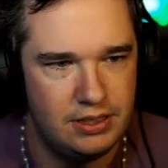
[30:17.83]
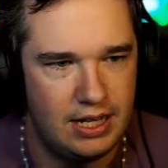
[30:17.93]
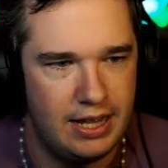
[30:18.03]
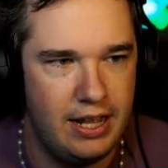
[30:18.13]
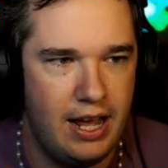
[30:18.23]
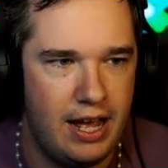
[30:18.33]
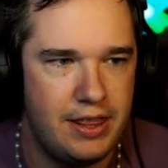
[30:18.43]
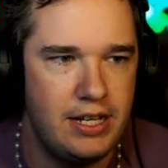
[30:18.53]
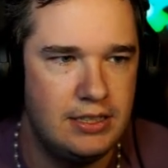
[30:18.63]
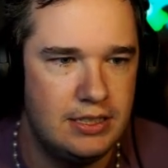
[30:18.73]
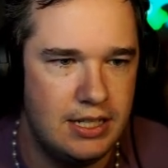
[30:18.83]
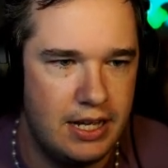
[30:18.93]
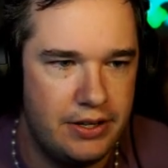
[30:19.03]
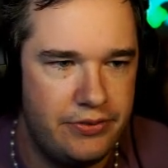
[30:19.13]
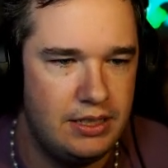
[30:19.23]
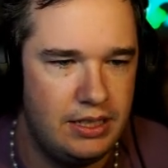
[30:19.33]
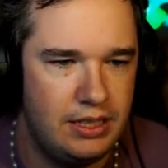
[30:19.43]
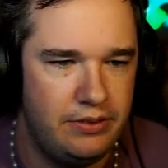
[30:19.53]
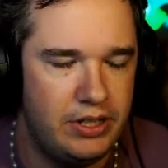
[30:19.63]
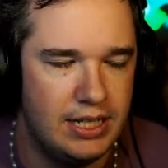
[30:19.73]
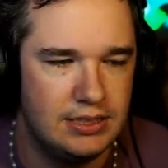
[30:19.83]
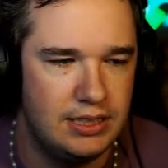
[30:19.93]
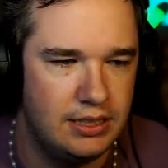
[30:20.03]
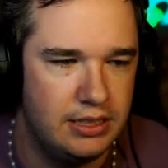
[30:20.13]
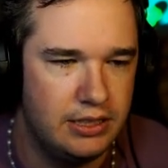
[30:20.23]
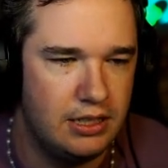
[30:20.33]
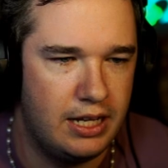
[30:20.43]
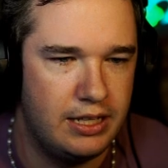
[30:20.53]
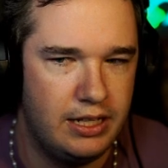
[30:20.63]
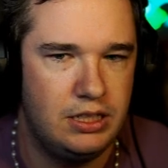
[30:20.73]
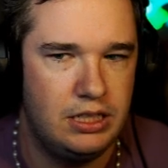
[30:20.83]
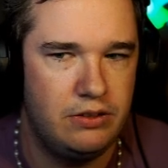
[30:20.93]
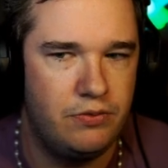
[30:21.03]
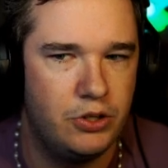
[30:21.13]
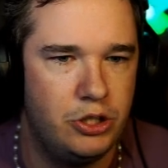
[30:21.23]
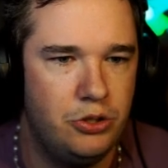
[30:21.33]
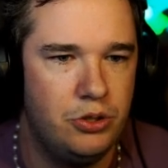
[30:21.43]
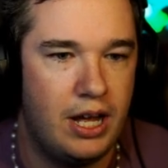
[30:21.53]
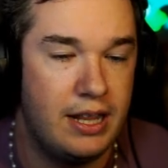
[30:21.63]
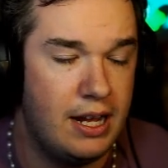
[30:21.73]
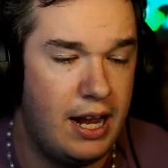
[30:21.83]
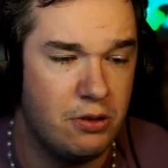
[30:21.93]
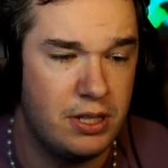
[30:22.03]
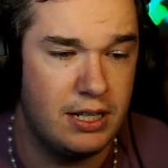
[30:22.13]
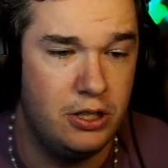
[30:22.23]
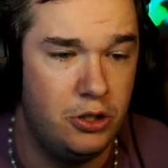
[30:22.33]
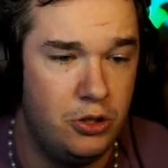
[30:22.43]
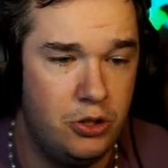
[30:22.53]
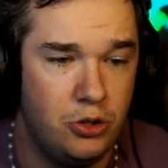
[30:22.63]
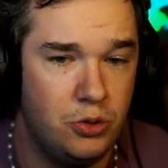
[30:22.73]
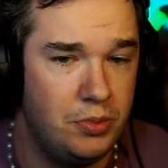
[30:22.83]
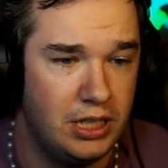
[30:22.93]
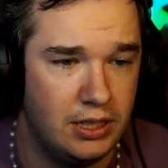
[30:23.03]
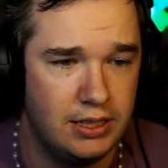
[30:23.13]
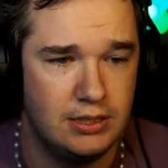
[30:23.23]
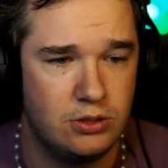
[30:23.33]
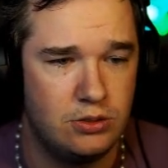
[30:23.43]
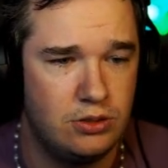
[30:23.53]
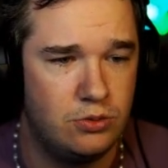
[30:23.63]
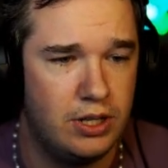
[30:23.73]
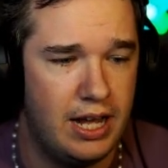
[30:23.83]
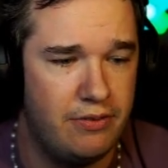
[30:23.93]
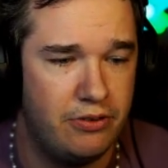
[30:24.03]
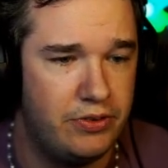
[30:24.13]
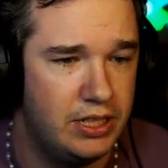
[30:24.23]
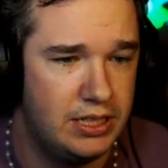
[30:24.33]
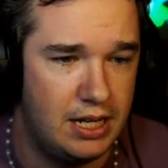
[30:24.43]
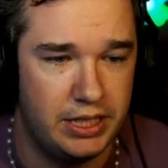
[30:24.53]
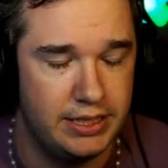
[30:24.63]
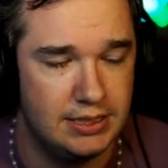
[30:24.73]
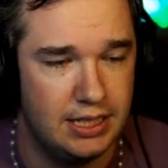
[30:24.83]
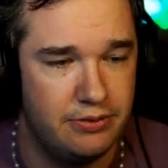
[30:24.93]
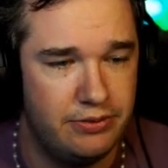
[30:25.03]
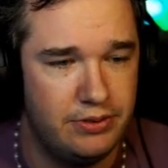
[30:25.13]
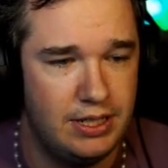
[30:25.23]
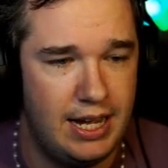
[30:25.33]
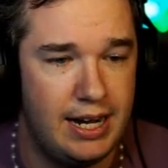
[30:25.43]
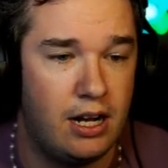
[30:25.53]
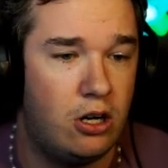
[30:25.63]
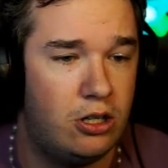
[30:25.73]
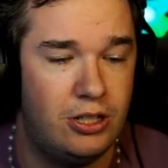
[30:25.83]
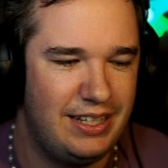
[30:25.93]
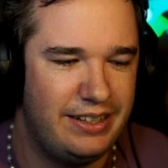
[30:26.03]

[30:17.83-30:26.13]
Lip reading: I think Zeph, even at C tier, I think for you, I don't think a newbie is going to have a fun time playing Zeph at all.